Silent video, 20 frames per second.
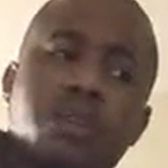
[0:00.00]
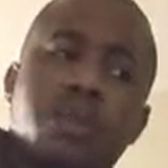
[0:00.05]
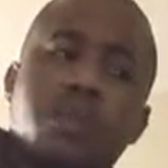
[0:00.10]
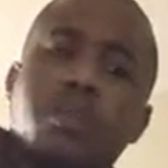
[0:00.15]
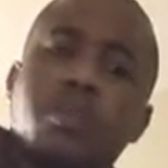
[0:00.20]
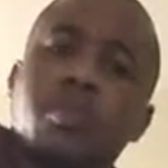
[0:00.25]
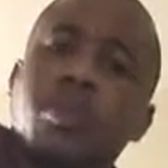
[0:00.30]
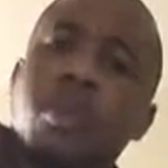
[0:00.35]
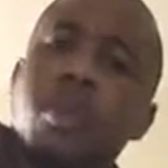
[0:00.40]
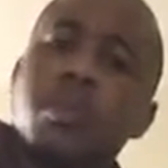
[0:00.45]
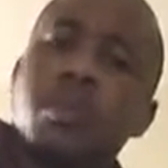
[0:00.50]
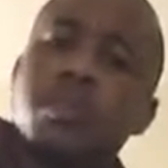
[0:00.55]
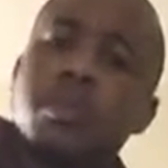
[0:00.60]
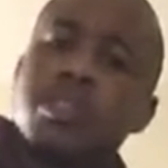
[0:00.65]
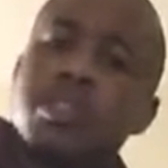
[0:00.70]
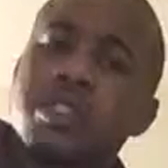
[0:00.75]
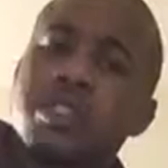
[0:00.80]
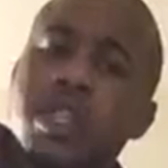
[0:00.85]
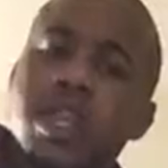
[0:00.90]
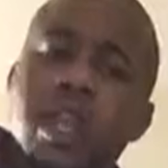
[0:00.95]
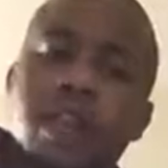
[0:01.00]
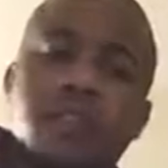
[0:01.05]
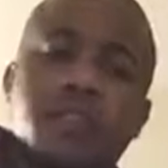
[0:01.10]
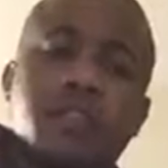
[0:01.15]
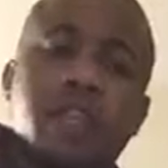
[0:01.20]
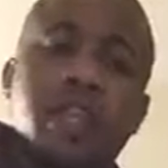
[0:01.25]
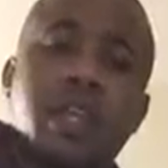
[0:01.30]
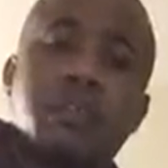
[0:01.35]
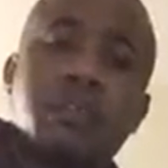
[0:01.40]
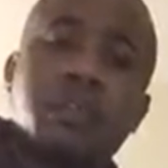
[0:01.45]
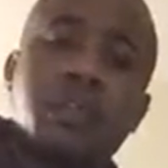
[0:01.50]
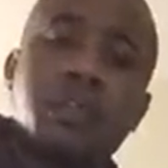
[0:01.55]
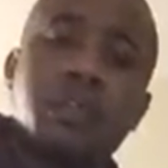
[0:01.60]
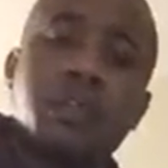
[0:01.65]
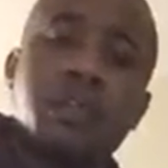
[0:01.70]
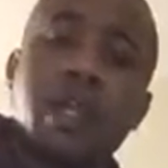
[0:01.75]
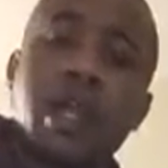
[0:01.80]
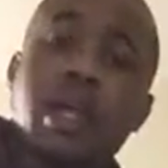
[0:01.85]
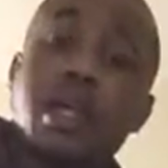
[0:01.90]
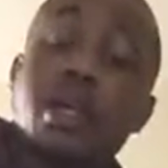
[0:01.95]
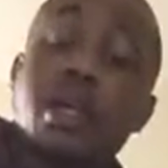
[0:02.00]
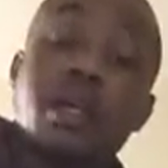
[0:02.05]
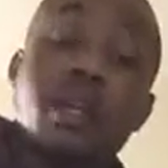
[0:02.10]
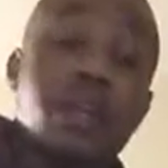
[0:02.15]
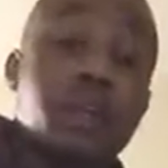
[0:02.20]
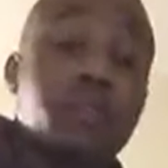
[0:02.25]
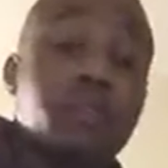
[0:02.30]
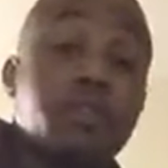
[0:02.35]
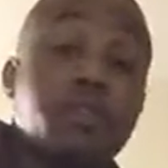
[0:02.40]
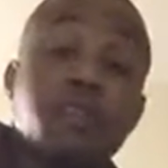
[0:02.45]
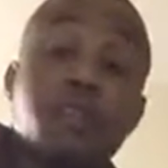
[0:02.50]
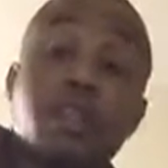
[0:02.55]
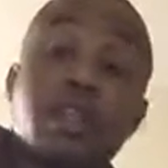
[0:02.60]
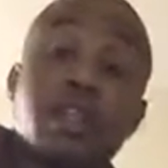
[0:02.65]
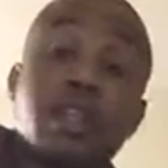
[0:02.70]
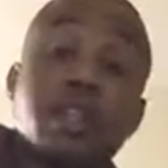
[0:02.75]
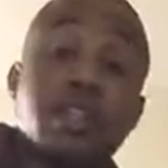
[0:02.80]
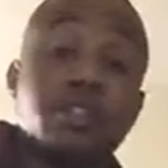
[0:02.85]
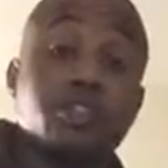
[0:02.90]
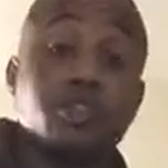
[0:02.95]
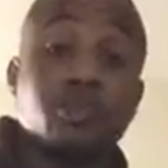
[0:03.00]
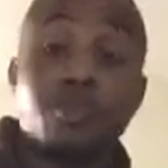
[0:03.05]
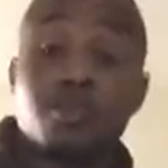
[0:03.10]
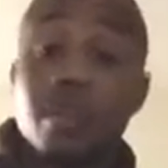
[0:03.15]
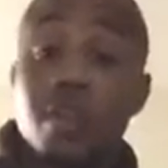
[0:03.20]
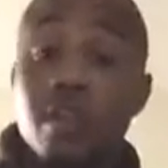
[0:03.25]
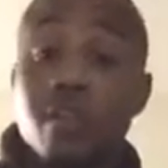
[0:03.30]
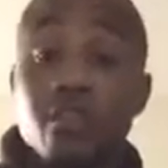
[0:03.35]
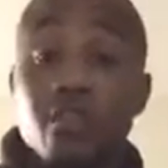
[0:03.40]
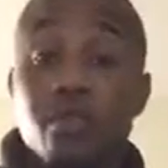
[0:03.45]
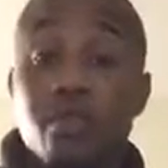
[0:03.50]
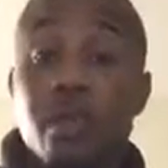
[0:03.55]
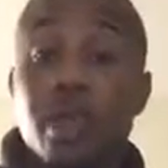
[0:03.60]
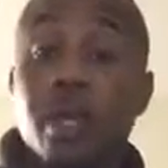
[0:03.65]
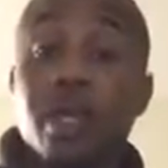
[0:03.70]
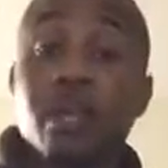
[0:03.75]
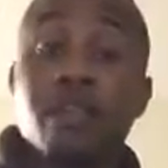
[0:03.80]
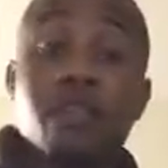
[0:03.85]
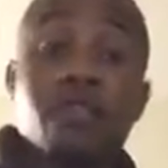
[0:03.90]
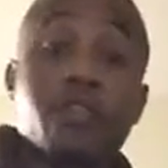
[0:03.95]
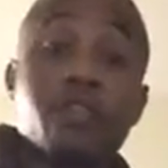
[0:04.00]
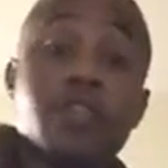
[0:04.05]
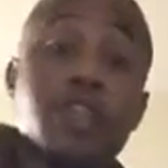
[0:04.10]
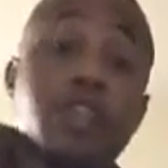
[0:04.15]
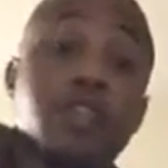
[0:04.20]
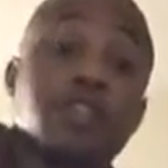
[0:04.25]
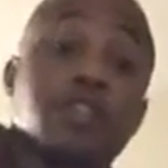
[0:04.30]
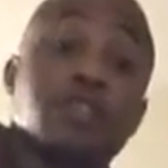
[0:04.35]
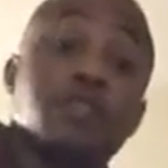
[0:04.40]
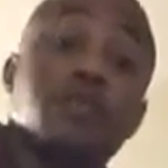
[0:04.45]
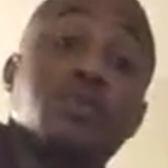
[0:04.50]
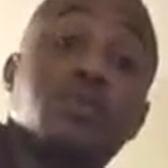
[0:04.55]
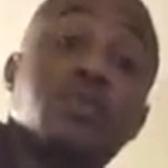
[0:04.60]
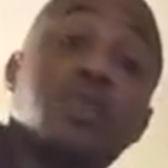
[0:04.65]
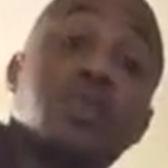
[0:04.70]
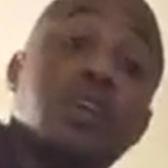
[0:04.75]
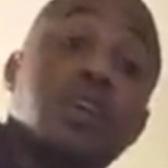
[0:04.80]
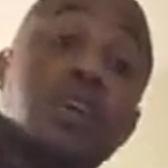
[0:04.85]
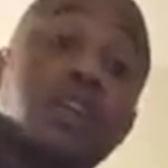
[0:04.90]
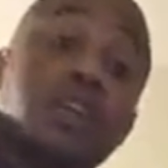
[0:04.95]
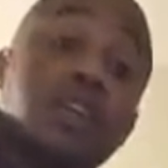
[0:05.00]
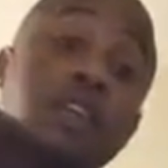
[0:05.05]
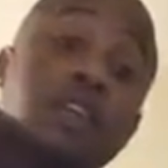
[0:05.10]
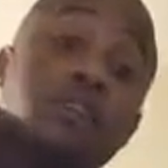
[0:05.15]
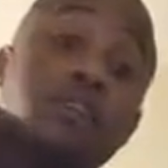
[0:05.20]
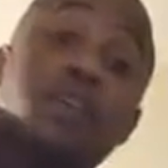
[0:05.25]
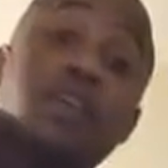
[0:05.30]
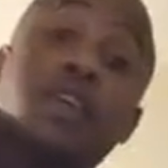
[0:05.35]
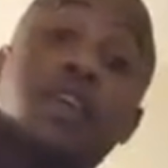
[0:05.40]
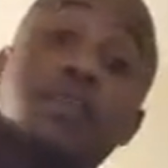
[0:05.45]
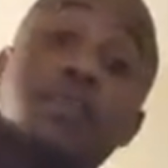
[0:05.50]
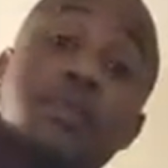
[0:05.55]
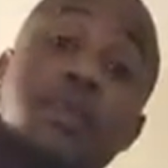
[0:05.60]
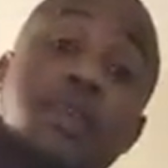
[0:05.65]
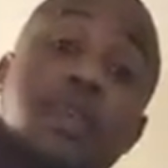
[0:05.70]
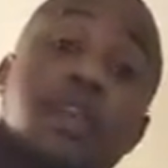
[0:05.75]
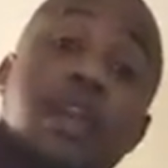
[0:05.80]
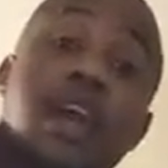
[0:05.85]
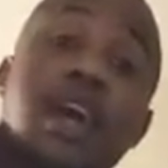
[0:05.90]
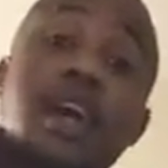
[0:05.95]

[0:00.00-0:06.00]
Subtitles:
people always say after they meet me, like, y'all never forget that you prayed for me, I'll never forget that you gave me your